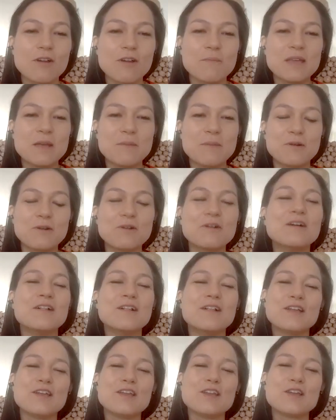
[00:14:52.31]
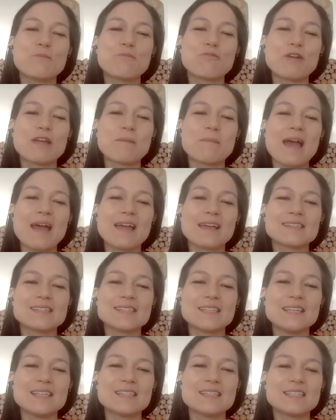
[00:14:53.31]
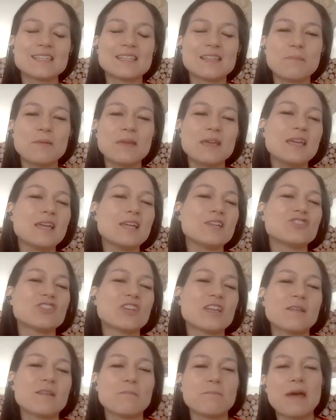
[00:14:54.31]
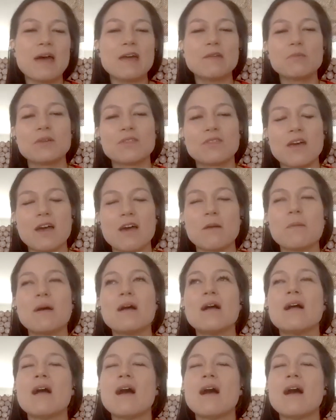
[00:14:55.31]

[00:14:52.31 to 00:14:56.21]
And people, you know, bring magazines to the beach and in bed with them.